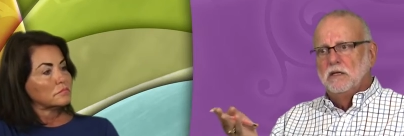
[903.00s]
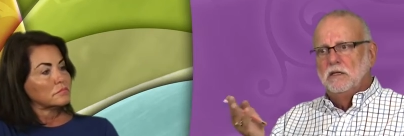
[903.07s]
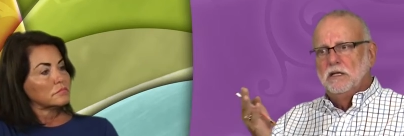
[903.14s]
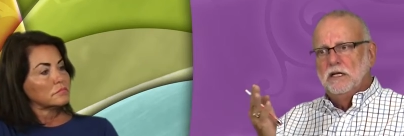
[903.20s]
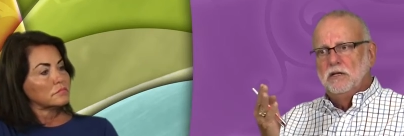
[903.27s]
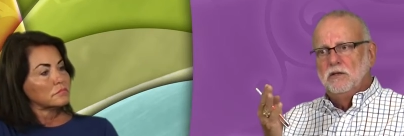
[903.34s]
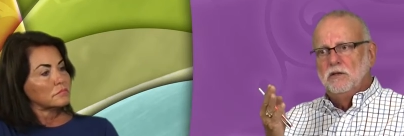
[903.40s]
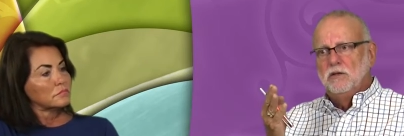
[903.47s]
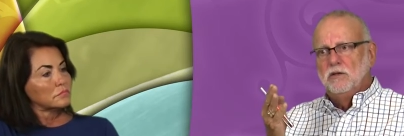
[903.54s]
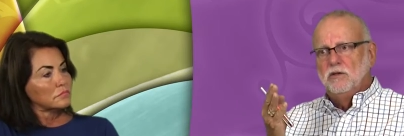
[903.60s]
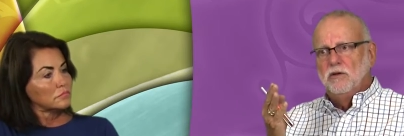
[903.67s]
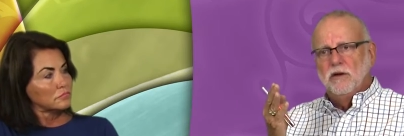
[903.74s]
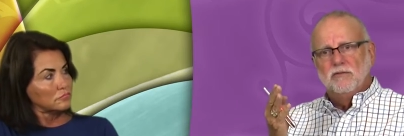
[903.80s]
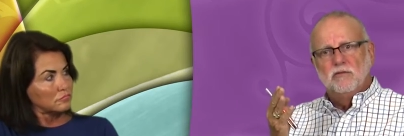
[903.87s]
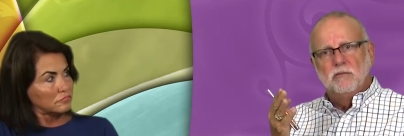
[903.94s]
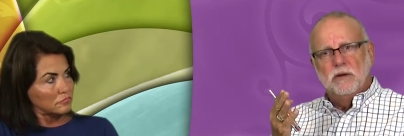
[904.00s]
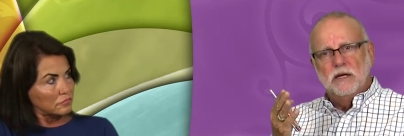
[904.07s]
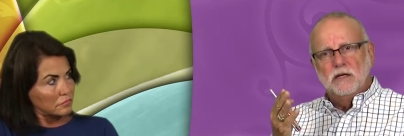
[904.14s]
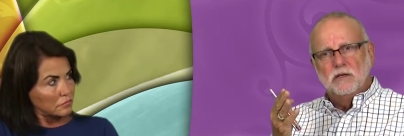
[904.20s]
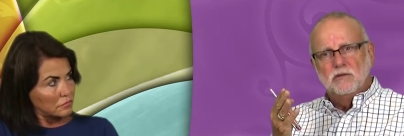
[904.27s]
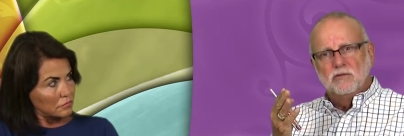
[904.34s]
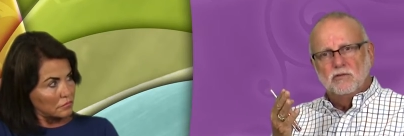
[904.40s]
Speaker 1: then you have to
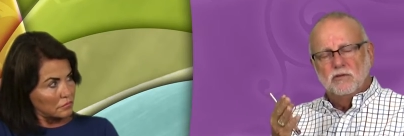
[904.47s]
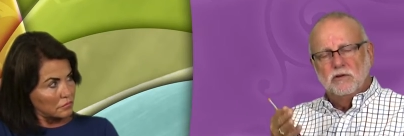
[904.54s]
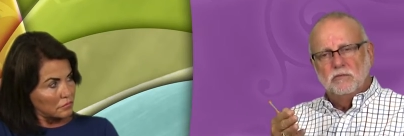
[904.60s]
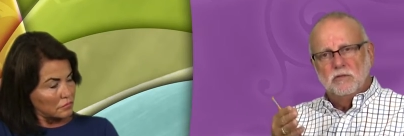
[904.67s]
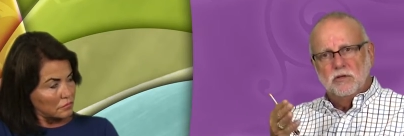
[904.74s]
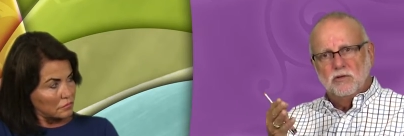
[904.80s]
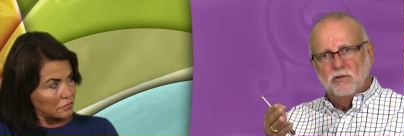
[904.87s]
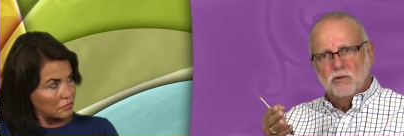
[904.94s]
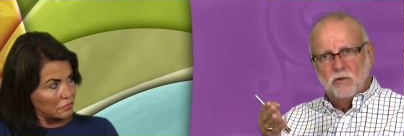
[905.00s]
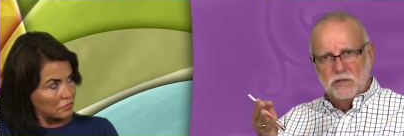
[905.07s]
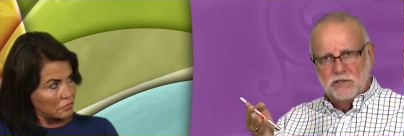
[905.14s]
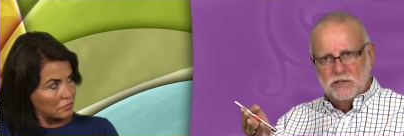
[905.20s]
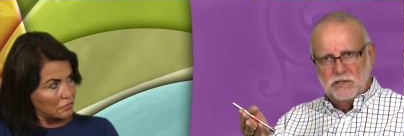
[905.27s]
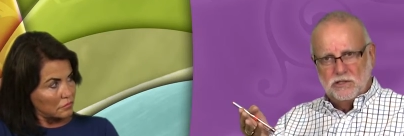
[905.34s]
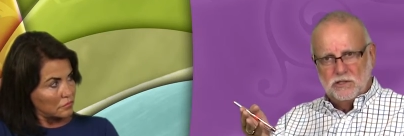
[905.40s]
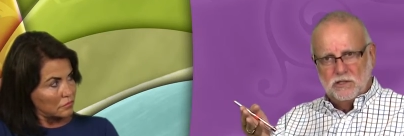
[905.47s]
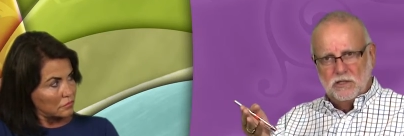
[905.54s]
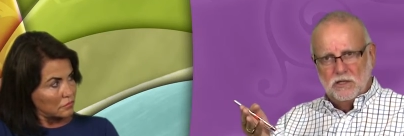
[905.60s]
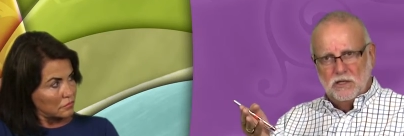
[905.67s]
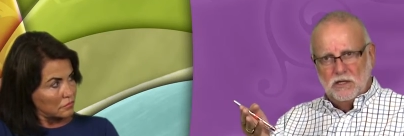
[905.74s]
make treatment choices.